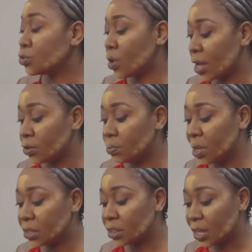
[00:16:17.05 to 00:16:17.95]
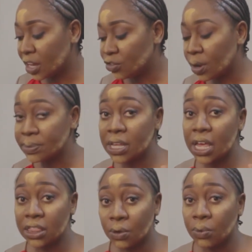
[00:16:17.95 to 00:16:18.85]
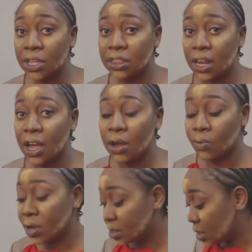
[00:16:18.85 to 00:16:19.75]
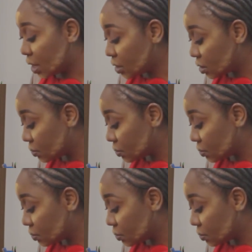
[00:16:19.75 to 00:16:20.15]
so I could make the head wraps the way that I wanted.